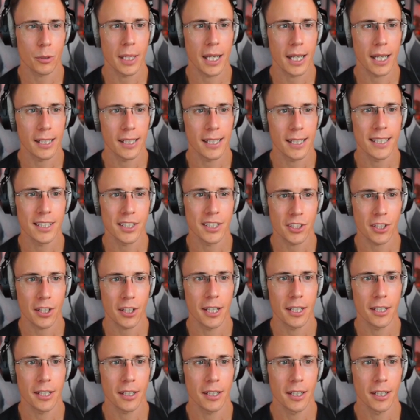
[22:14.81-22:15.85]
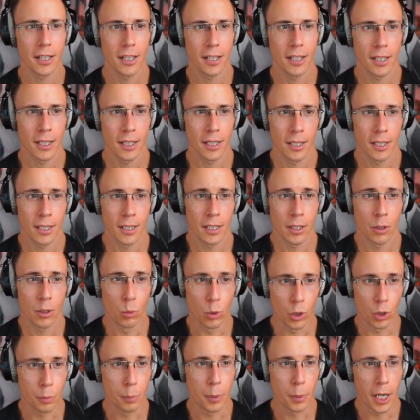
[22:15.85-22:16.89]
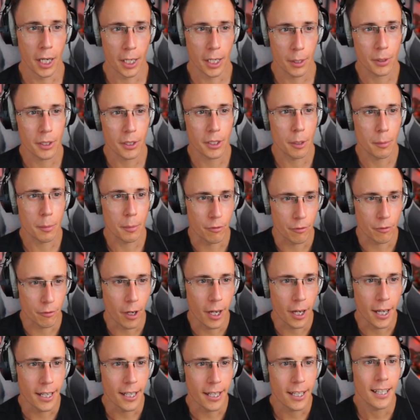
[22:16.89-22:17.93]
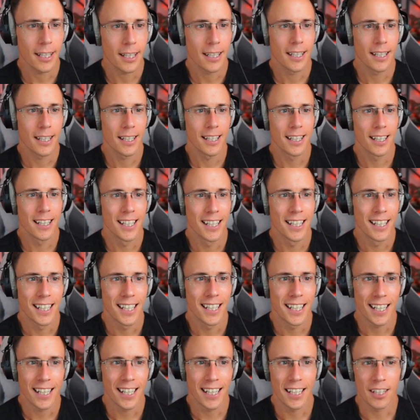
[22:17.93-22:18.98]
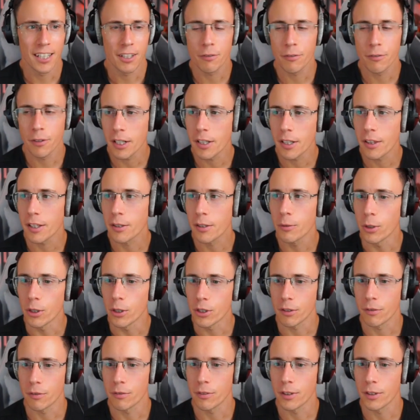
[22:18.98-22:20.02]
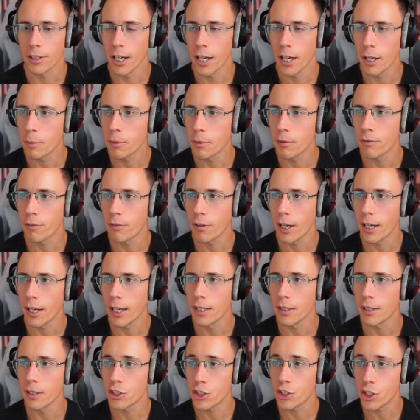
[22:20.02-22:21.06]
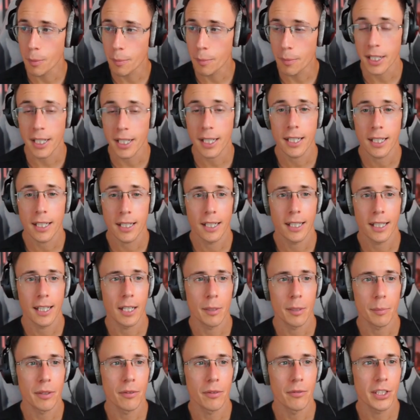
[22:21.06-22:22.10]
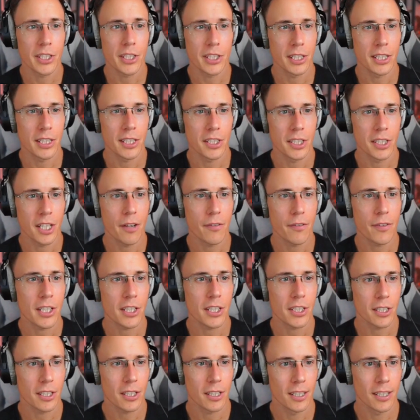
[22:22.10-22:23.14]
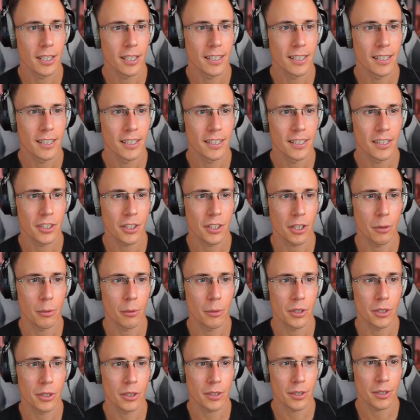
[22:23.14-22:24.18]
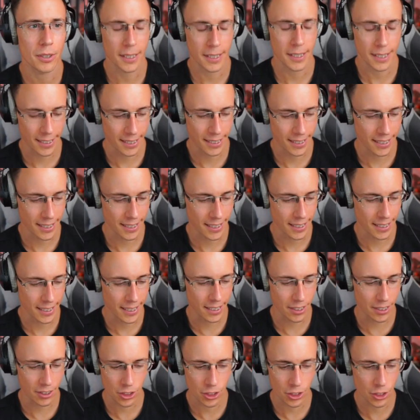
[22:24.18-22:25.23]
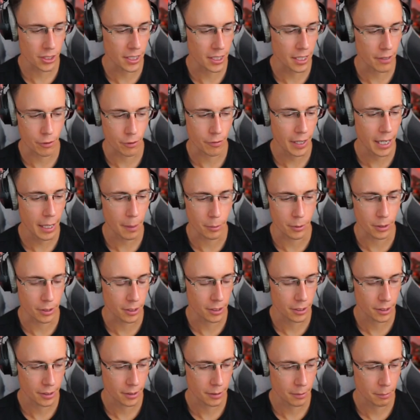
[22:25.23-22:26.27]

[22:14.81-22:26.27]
We had an inside wood burner with an open fire. And the funny thing was, the open fire and the chimney had been recently serviced. So it should never have happened.